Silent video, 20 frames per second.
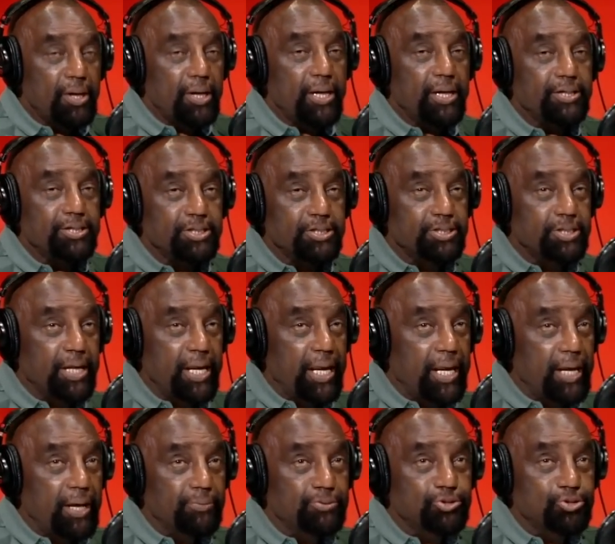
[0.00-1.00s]
And just say,
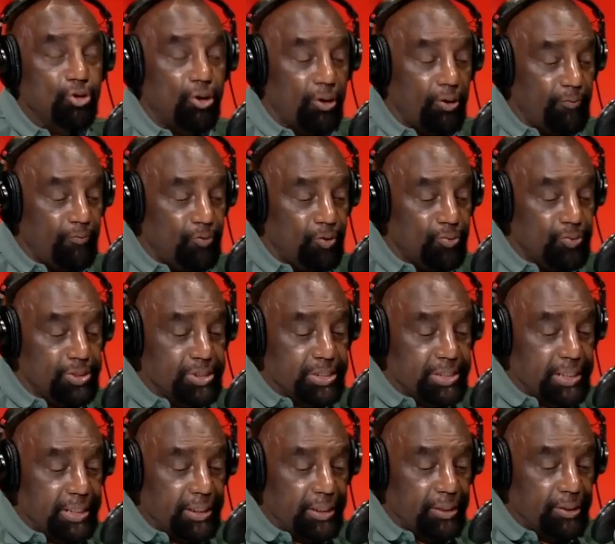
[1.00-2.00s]
hey, I'm sorry for
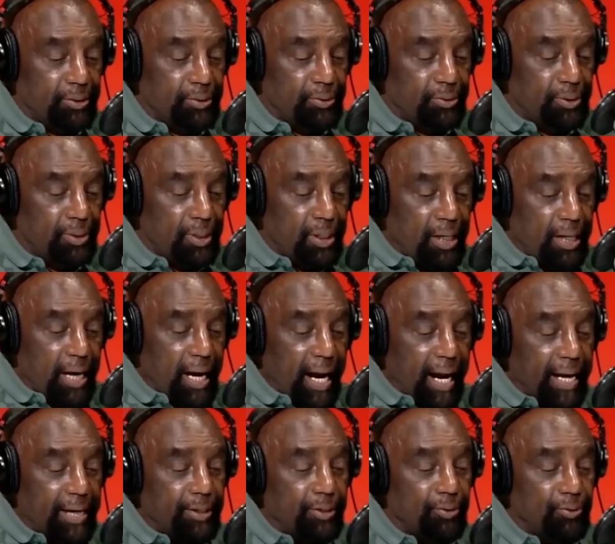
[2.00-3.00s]
resenting you.
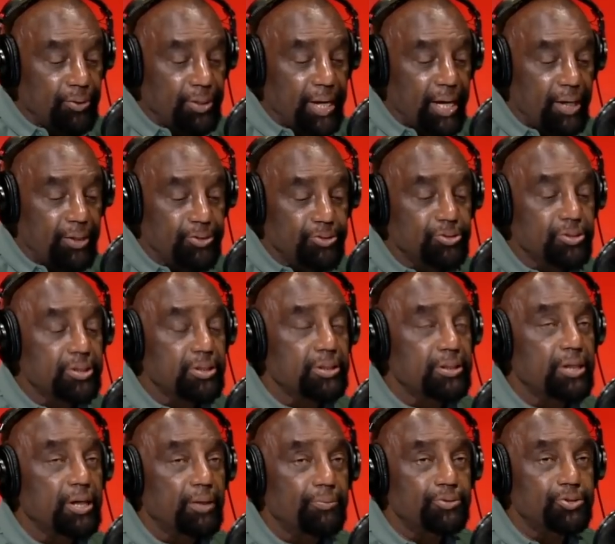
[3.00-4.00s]
I know now you couldn't
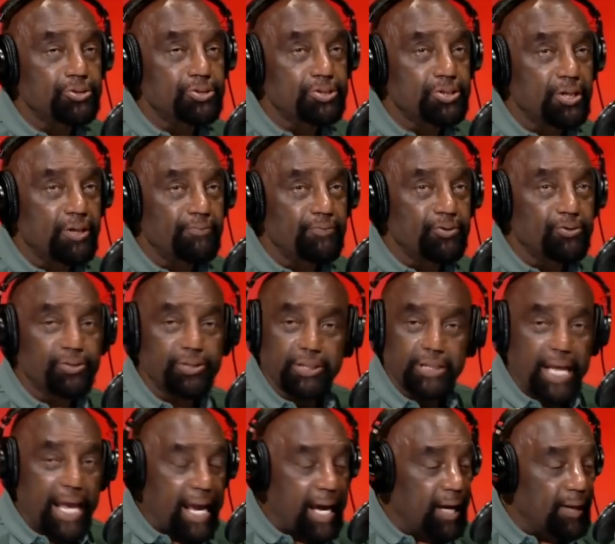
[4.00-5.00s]
help yourself. You
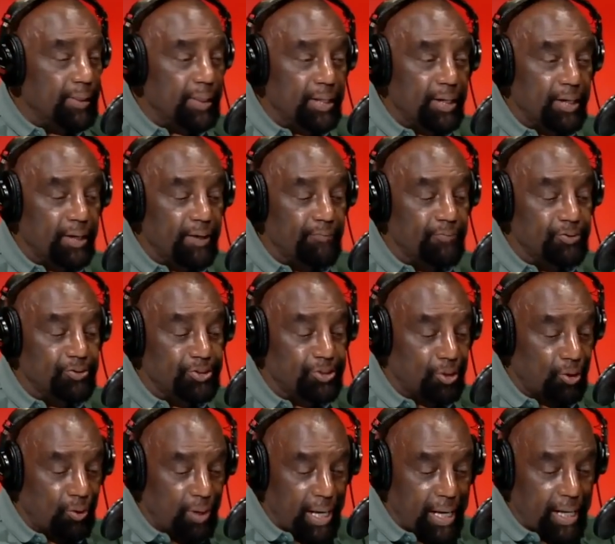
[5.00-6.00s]
didn't have love. You
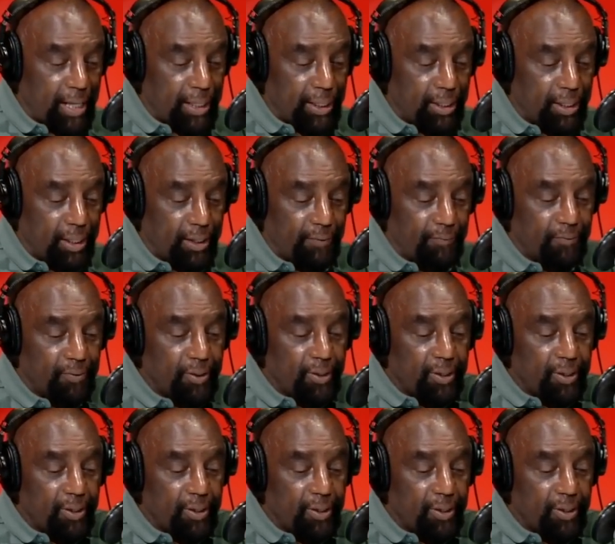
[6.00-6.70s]
don't have love.